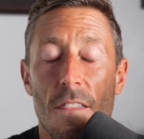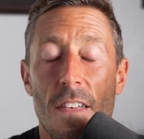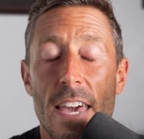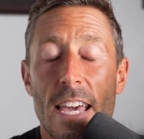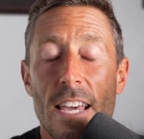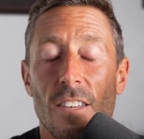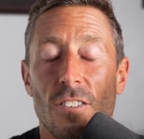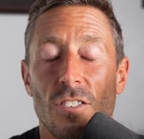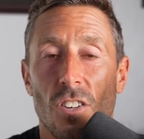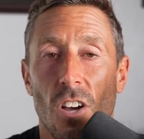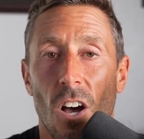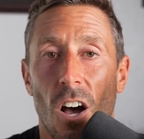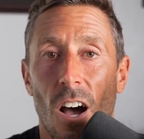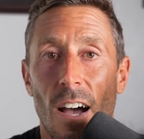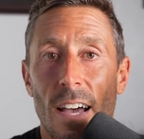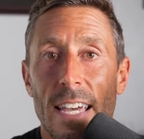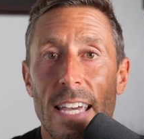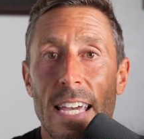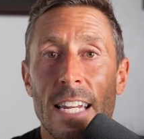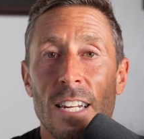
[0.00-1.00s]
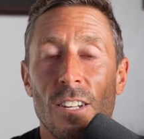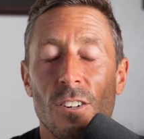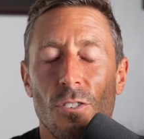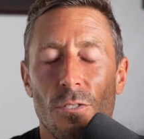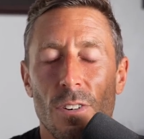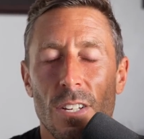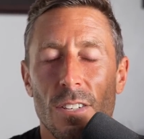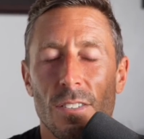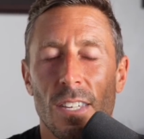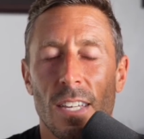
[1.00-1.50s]
they saw
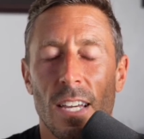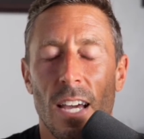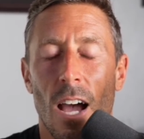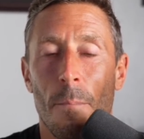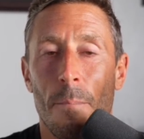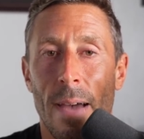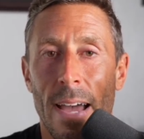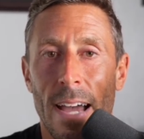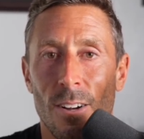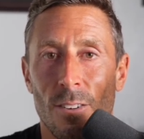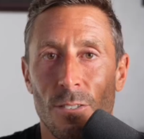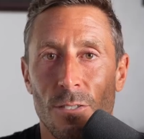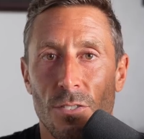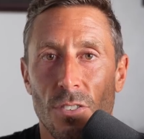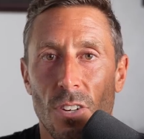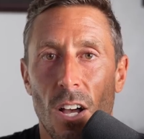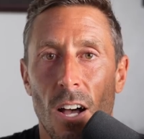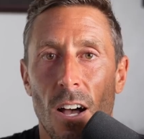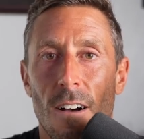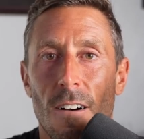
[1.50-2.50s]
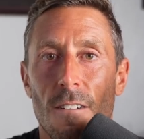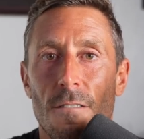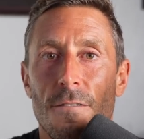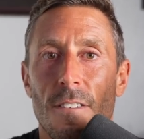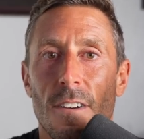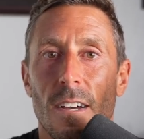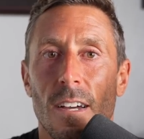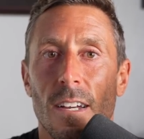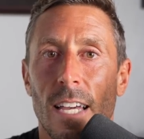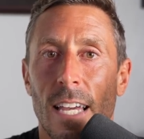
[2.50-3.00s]
increasing amounts
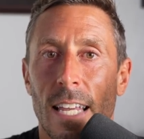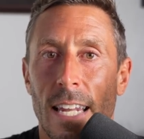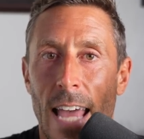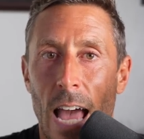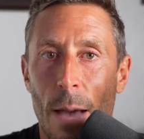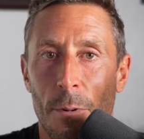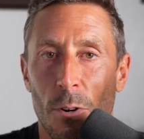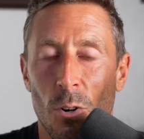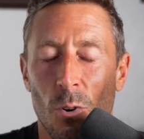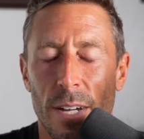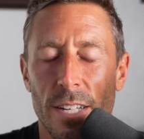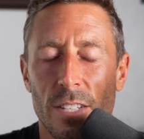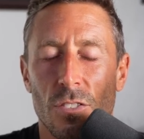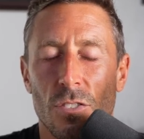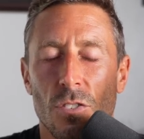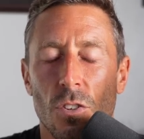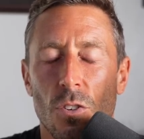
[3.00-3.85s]
of cannabinoids,